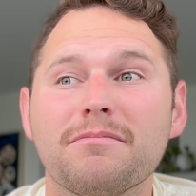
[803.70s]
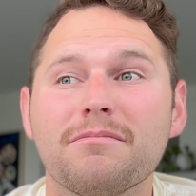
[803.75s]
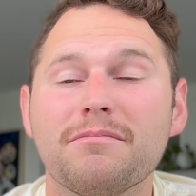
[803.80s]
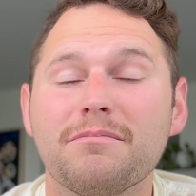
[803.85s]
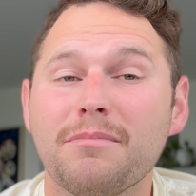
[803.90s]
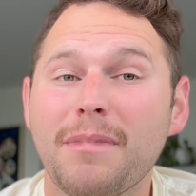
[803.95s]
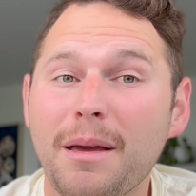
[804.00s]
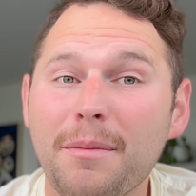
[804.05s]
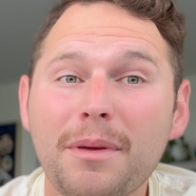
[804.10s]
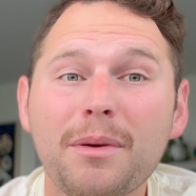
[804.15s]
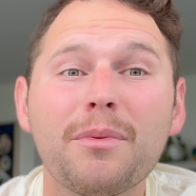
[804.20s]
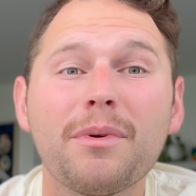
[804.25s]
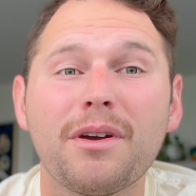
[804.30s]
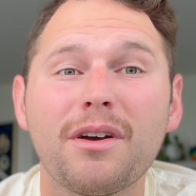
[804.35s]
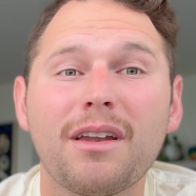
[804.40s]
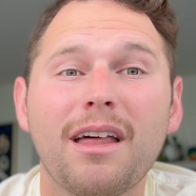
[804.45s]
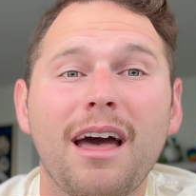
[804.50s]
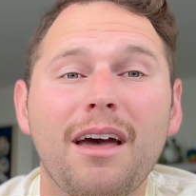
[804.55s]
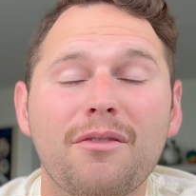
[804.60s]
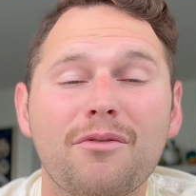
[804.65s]
maybe we
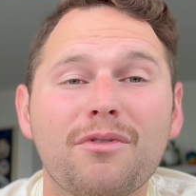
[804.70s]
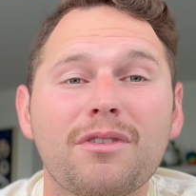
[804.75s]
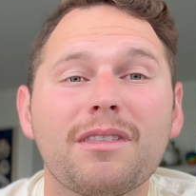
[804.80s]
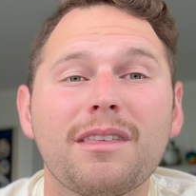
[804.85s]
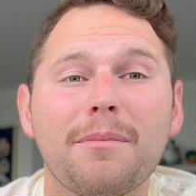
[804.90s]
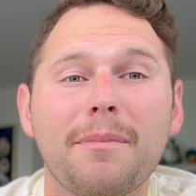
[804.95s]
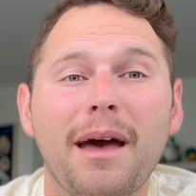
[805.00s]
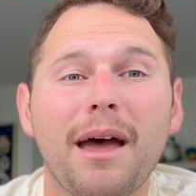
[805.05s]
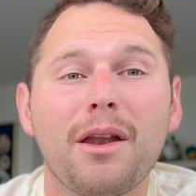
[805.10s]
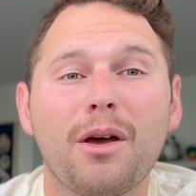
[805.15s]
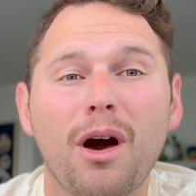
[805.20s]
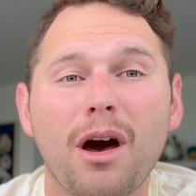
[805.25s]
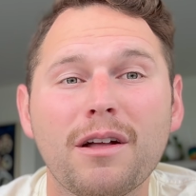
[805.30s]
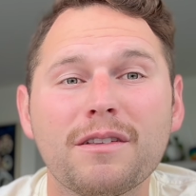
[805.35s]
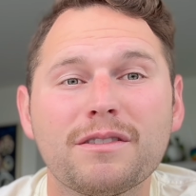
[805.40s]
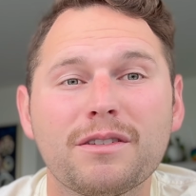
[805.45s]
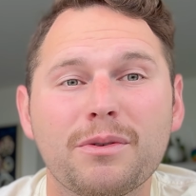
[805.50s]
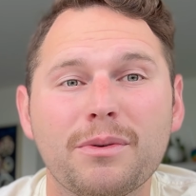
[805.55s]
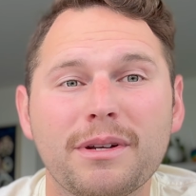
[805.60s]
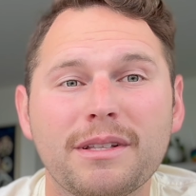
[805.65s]
could have had really bad
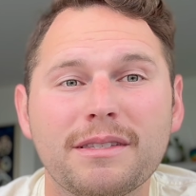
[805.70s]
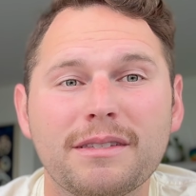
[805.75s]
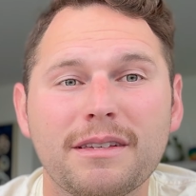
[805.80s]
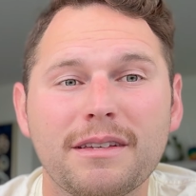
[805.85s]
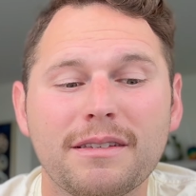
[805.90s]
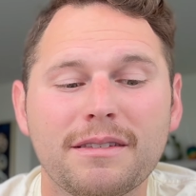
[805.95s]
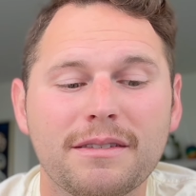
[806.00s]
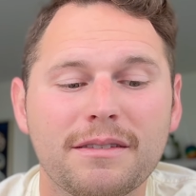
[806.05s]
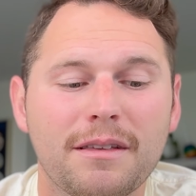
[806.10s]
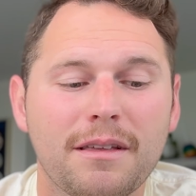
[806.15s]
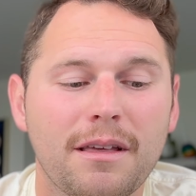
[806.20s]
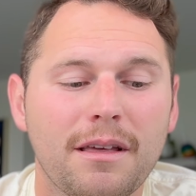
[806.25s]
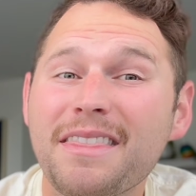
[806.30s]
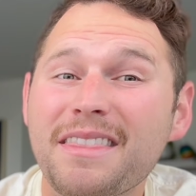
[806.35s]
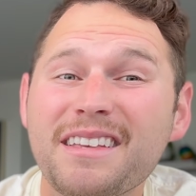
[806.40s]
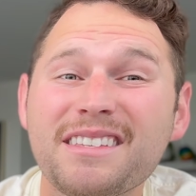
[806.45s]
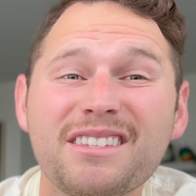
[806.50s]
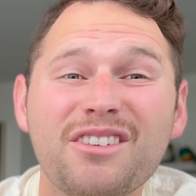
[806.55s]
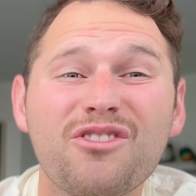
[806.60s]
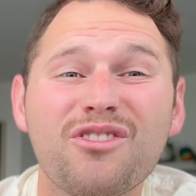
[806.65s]
consequences. And
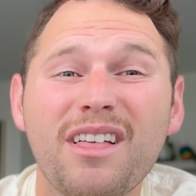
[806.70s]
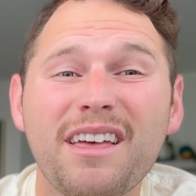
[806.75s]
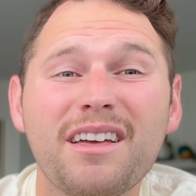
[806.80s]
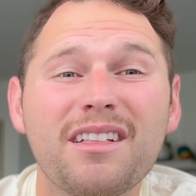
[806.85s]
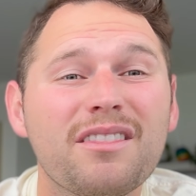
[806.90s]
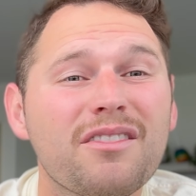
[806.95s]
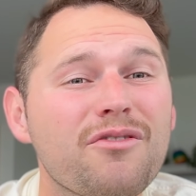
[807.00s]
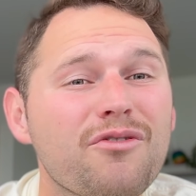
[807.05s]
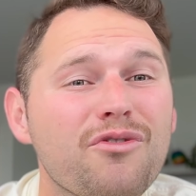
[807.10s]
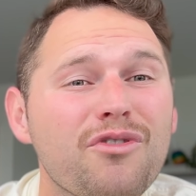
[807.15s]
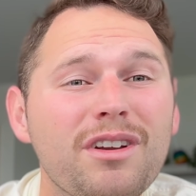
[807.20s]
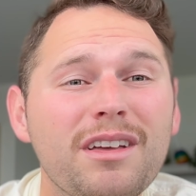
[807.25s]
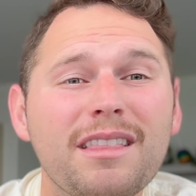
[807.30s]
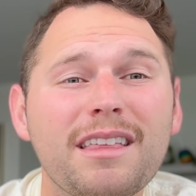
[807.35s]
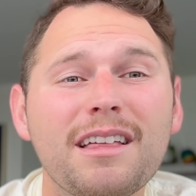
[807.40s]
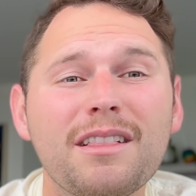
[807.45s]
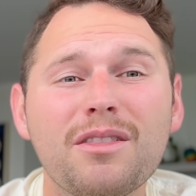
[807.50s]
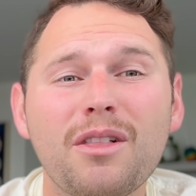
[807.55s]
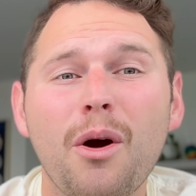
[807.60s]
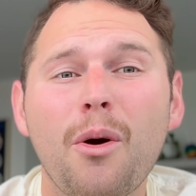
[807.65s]
these are like
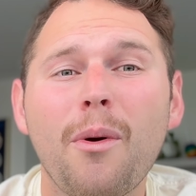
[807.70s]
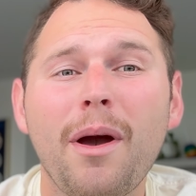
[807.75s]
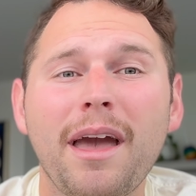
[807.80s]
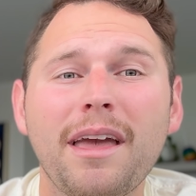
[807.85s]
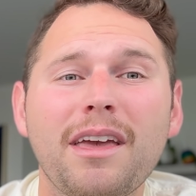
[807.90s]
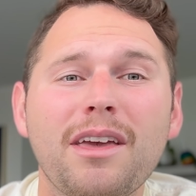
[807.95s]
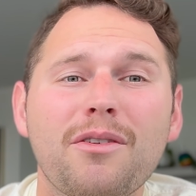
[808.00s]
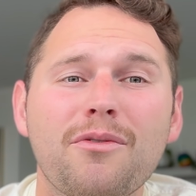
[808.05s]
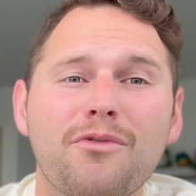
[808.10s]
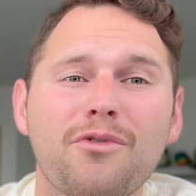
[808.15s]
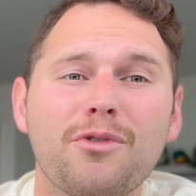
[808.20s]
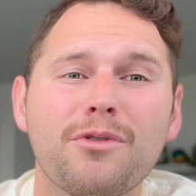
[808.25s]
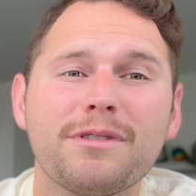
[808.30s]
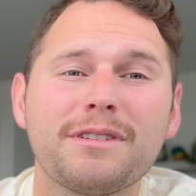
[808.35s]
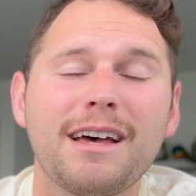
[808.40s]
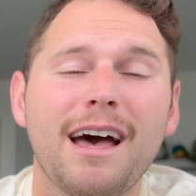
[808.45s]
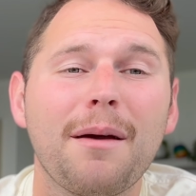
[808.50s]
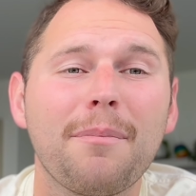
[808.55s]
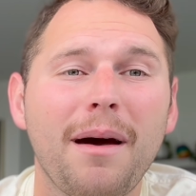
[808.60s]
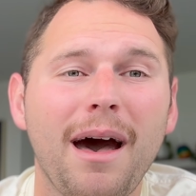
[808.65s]
really low-hanging fruit
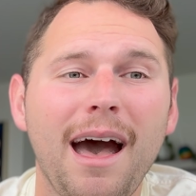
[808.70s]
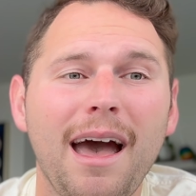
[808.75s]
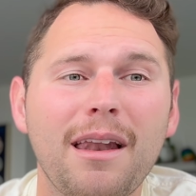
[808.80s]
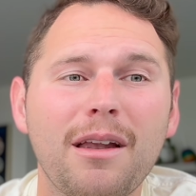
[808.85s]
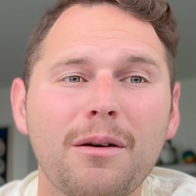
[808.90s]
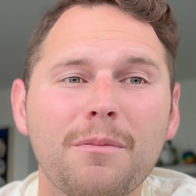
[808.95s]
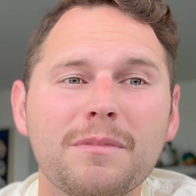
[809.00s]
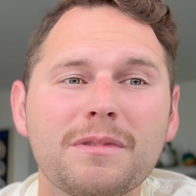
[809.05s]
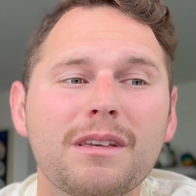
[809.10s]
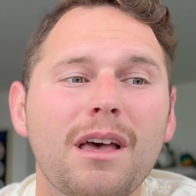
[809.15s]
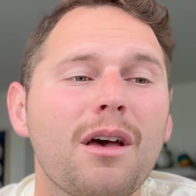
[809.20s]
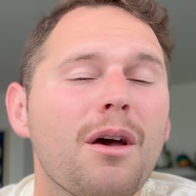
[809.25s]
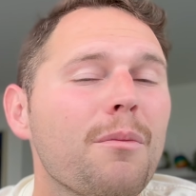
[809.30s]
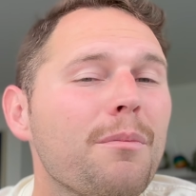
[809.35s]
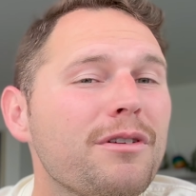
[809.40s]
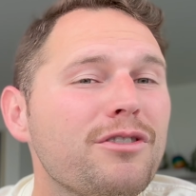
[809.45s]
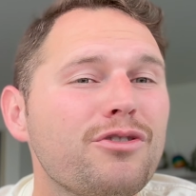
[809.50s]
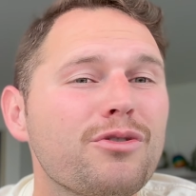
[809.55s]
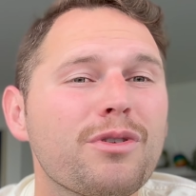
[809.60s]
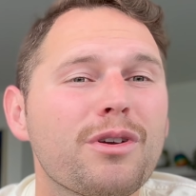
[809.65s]
type items,
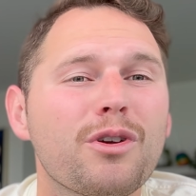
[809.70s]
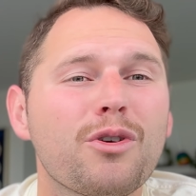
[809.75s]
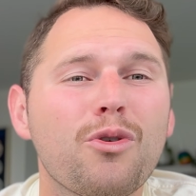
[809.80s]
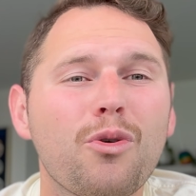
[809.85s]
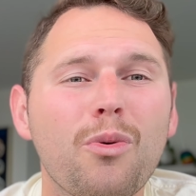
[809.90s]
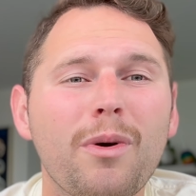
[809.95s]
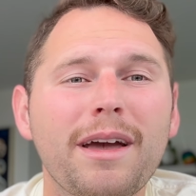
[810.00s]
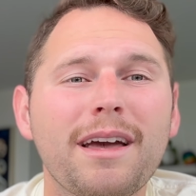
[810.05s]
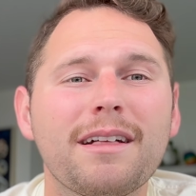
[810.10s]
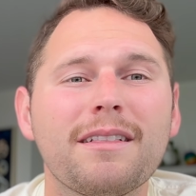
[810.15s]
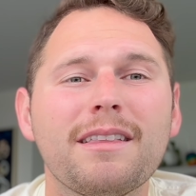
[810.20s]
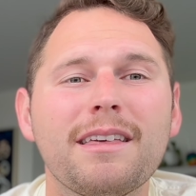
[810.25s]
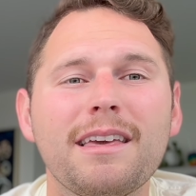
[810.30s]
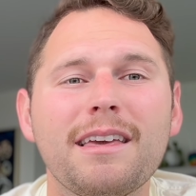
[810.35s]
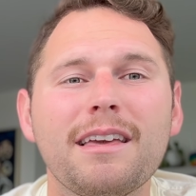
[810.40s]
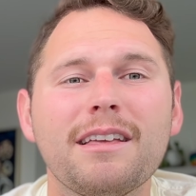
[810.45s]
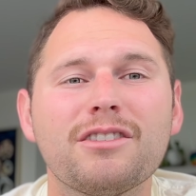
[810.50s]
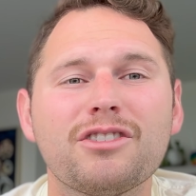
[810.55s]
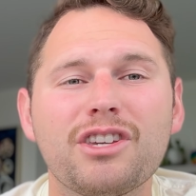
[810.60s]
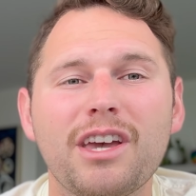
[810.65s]
but you can
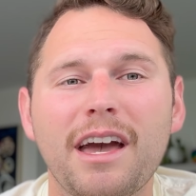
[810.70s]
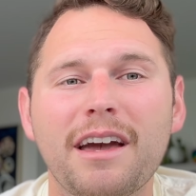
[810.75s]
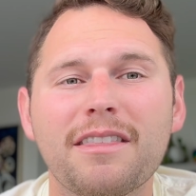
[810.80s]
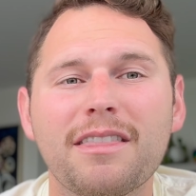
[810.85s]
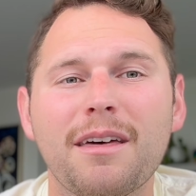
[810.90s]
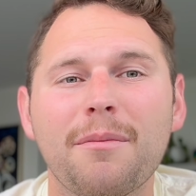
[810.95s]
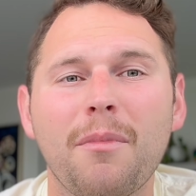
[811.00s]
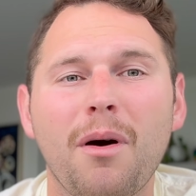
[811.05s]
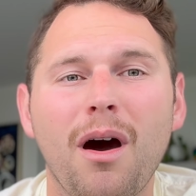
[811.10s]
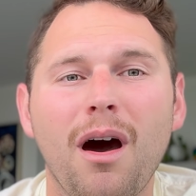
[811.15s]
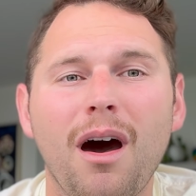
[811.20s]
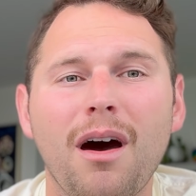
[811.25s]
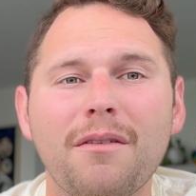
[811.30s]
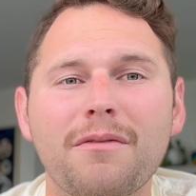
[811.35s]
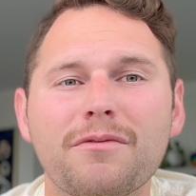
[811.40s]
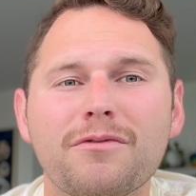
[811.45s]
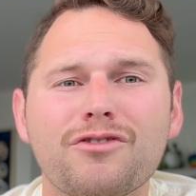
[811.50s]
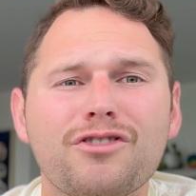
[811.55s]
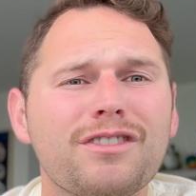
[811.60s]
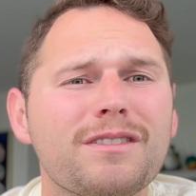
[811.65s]
quickly check them off
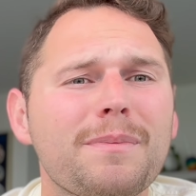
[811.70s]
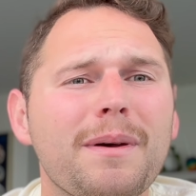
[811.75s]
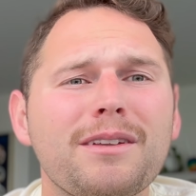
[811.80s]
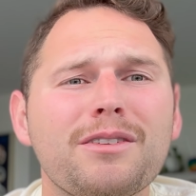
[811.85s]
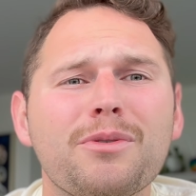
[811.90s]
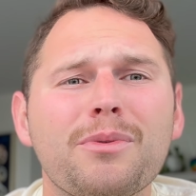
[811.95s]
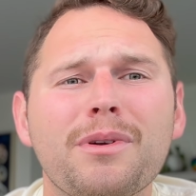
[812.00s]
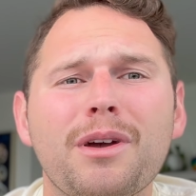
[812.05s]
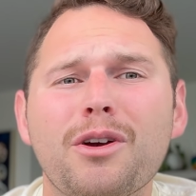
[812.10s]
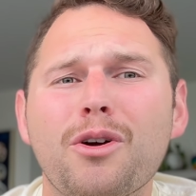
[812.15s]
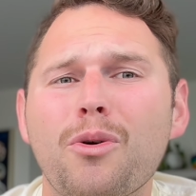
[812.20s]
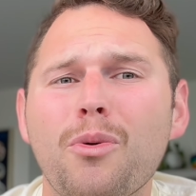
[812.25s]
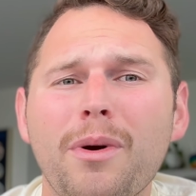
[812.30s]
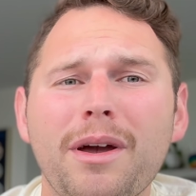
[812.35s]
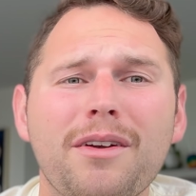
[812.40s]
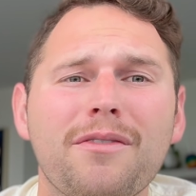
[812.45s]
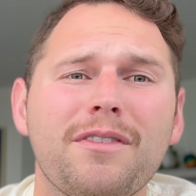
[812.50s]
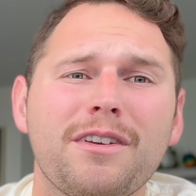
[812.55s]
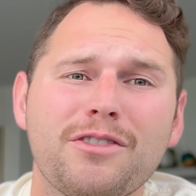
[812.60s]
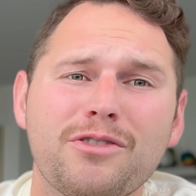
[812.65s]
just by doing a
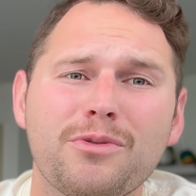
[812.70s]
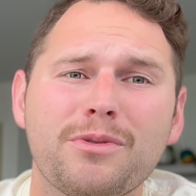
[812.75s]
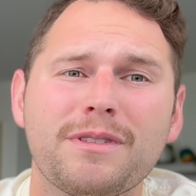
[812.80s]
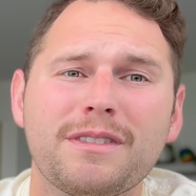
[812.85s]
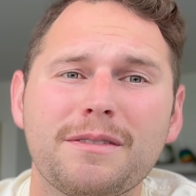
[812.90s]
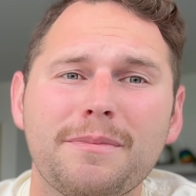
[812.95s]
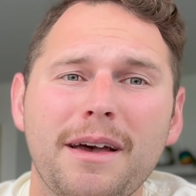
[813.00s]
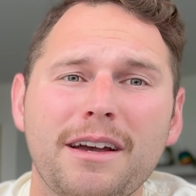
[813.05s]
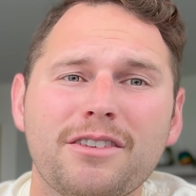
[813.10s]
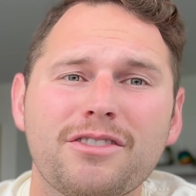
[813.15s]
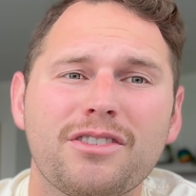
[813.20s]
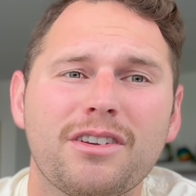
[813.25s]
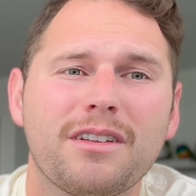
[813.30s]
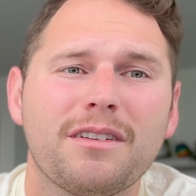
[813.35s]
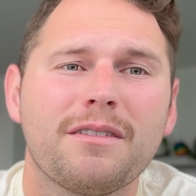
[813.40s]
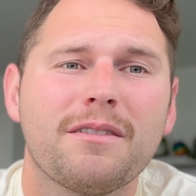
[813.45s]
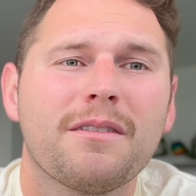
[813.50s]
quick visual inspection.